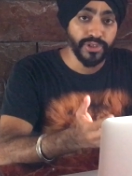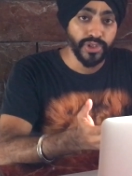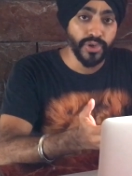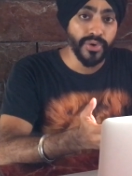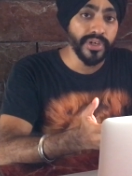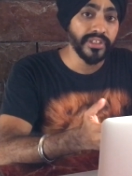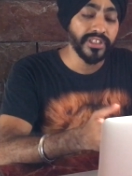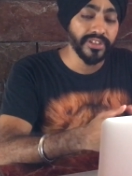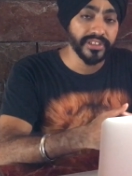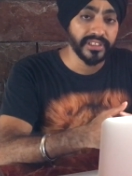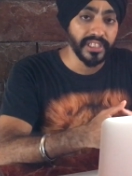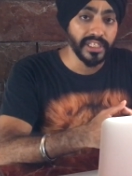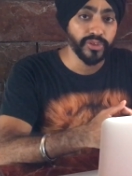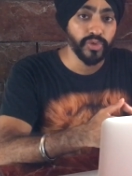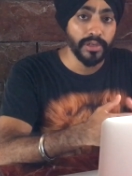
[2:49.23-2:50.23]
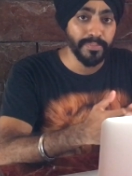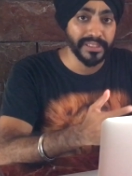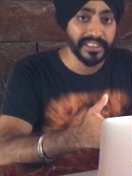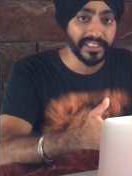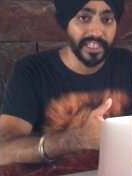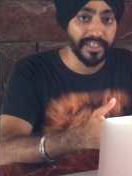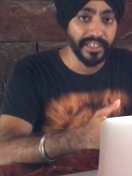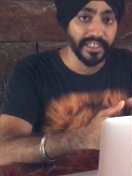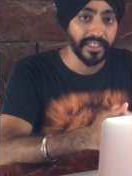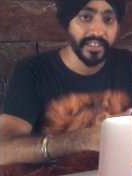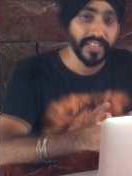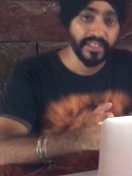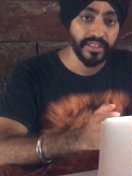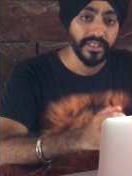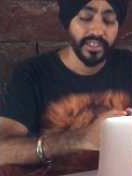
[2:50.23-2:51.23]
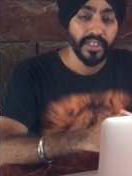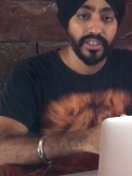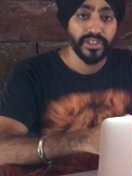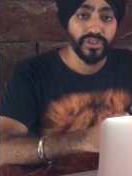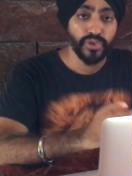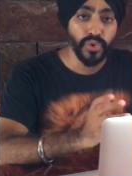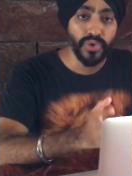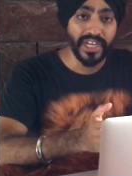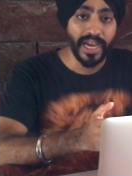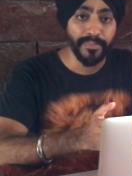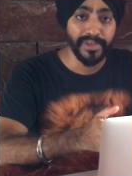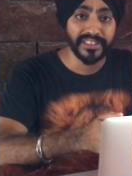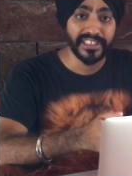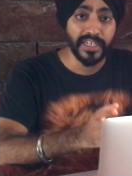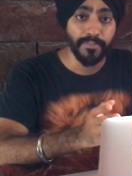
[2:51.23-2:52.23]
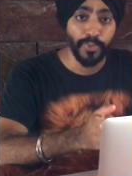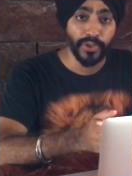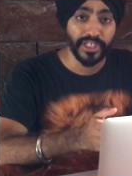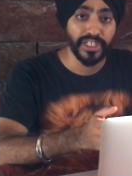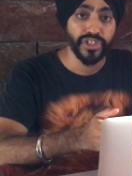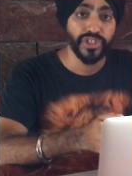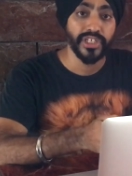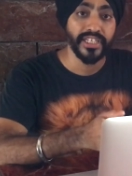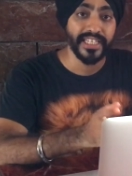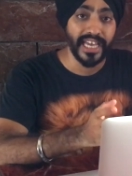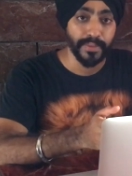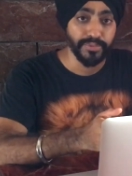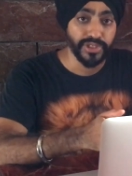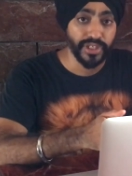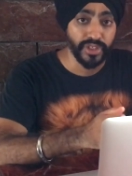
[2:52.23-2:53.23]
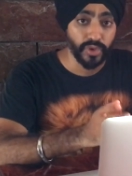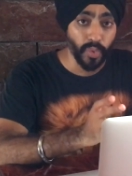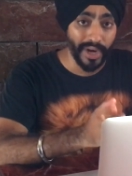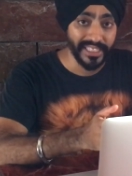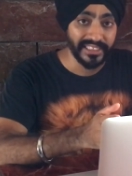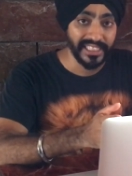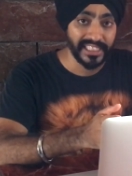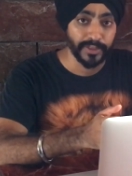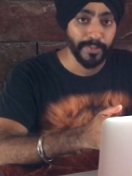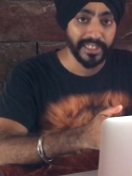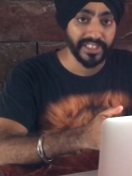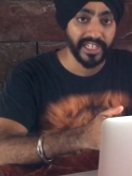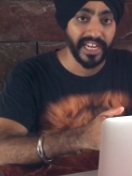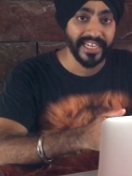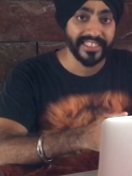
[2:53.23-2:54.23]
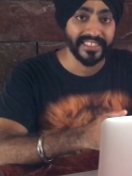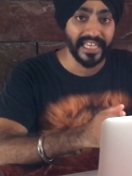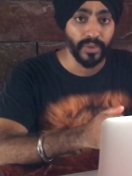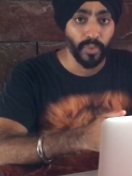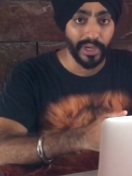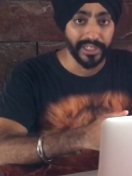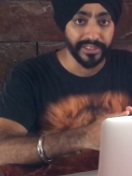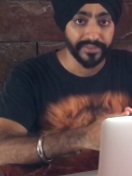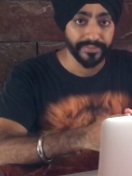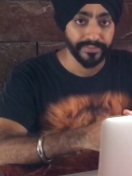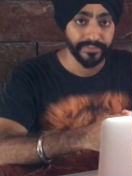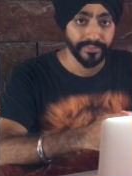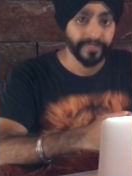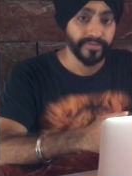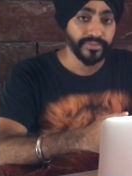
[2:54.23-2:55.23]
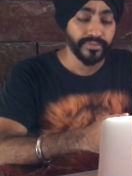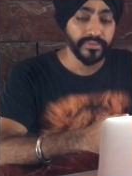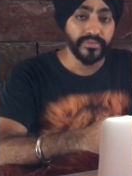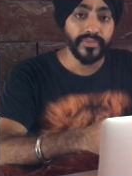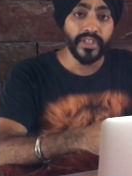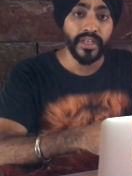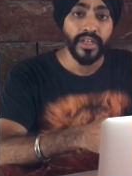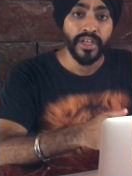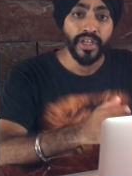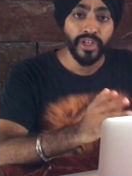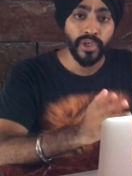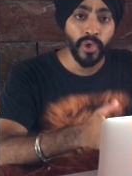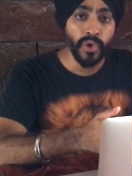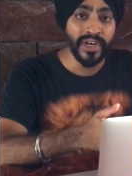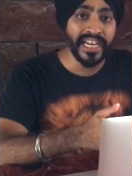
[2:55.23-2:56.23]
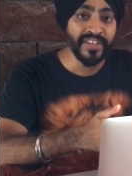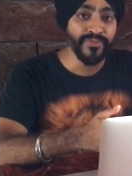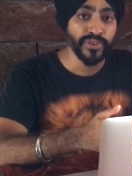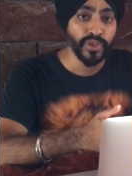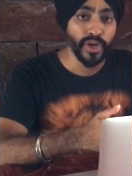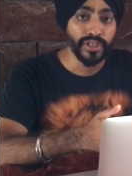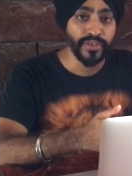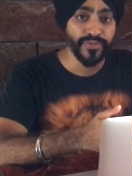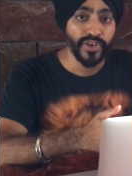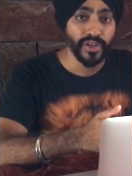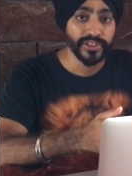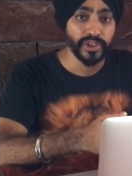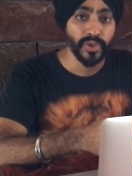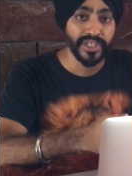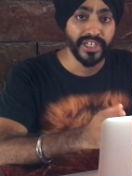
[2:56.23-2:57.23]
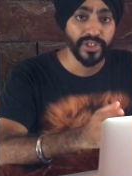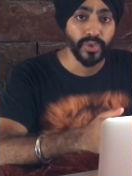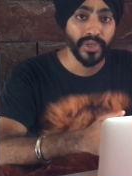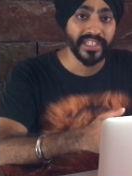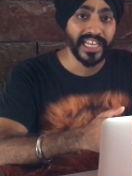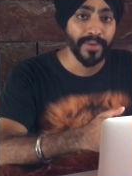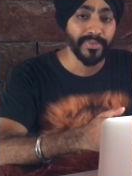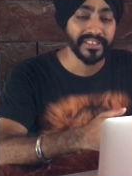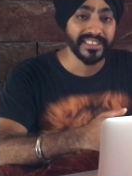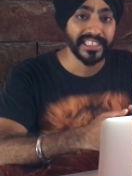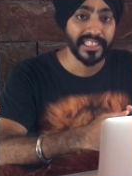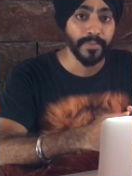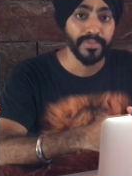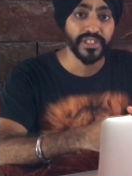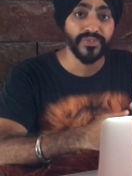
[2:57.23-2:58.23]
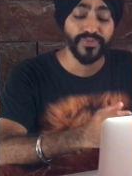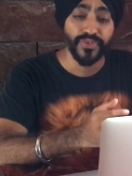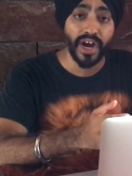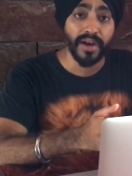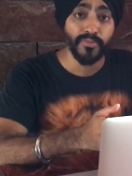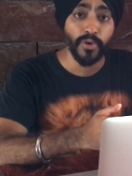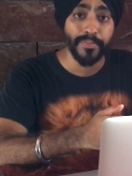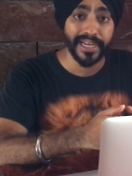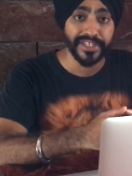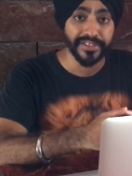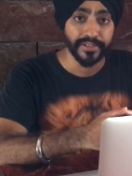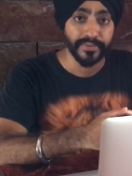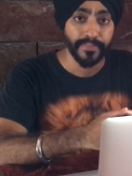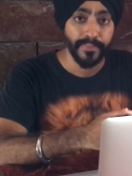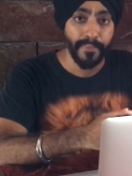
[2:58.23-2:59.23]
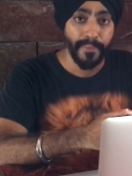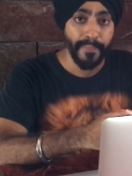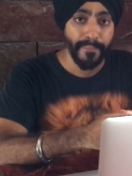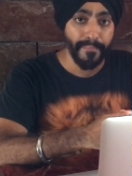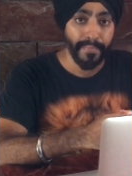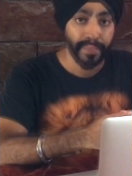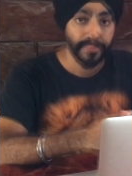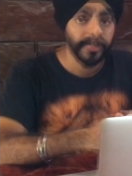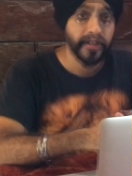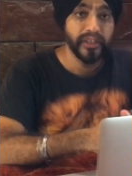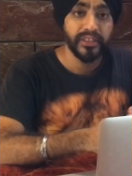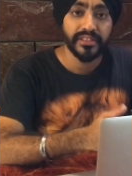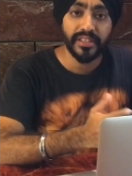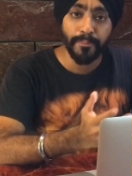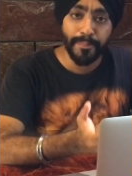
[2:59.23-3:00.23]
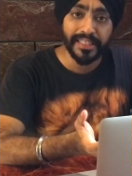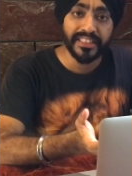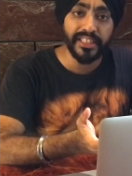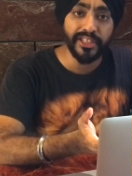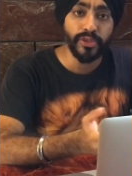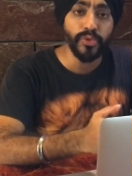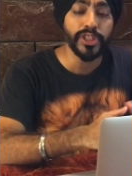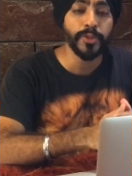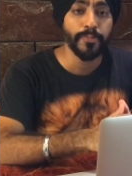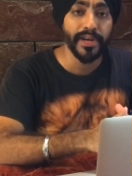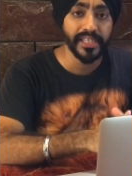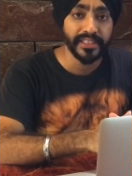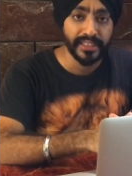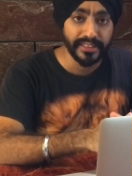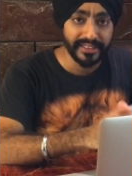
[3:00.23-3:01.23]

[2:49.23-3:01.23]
sure the results will be stunning. Two cameras can potentially capture twice as much light than one. Low light photography also in a dual camera setup is far more better. The Pixel 2 is priced